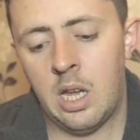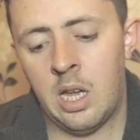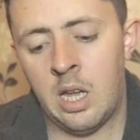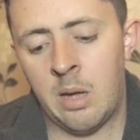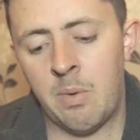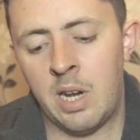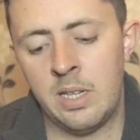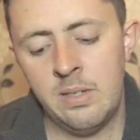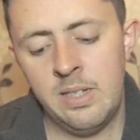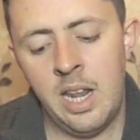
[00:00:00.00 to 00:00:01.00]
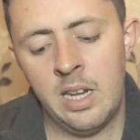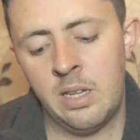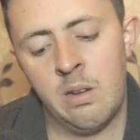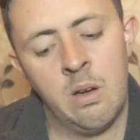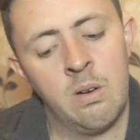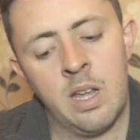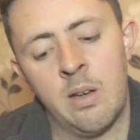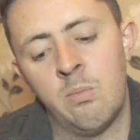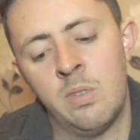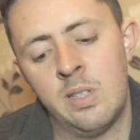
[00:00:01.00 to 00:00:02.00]
And it's just letting you know
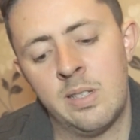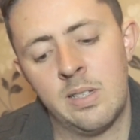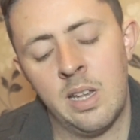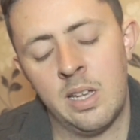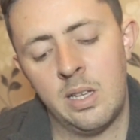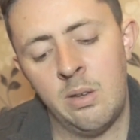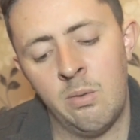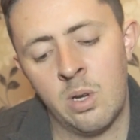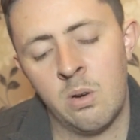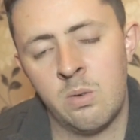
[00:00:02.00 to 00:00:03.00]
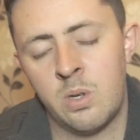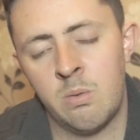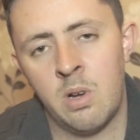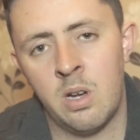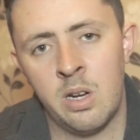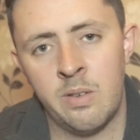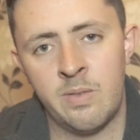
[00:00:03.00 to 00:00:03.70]
that once like you go through all